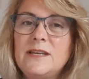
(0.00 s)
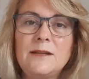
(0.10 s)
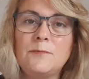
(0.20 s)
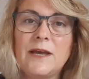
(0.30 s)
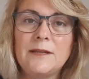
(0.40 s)
had
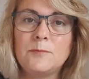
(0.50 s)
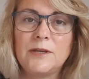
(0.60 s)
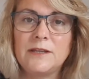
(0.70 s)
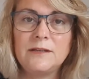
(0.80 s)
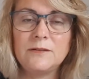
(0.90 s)
a bad
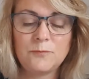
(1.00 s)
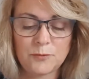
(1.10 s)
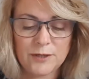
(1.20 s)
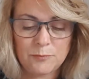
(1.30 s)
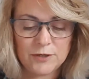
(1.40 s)
opinion of
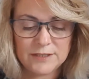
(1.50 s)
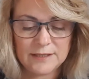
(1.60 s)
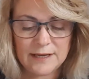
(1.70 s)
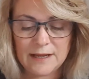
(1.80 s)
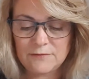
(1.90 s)
pre-printed
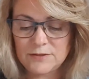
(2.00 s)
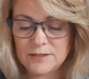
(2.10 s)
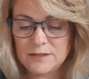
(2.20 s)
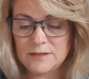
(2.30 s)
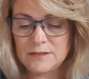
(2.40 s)

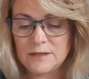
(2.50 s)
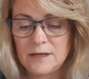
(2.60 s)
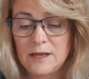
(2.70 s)
canvases,